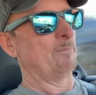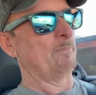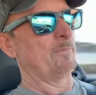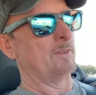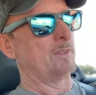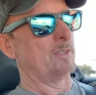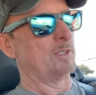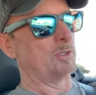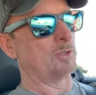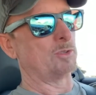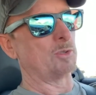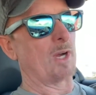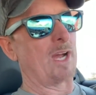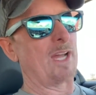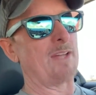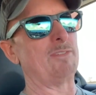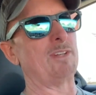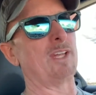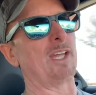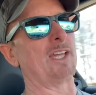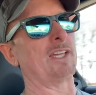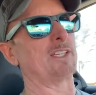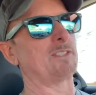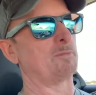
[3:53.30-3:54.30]
the
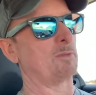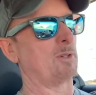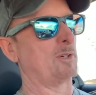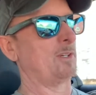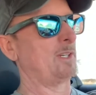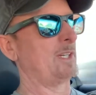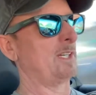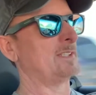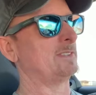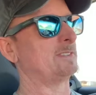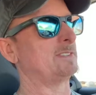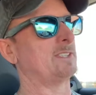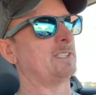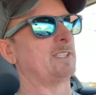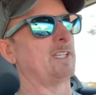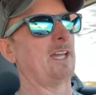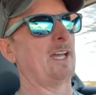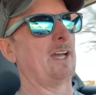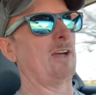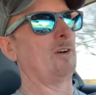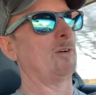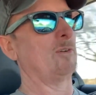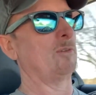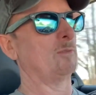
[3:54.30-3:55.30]
driving experience and
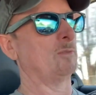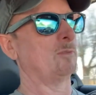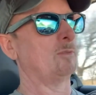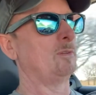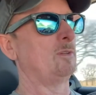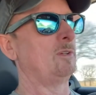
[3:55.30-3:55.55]
how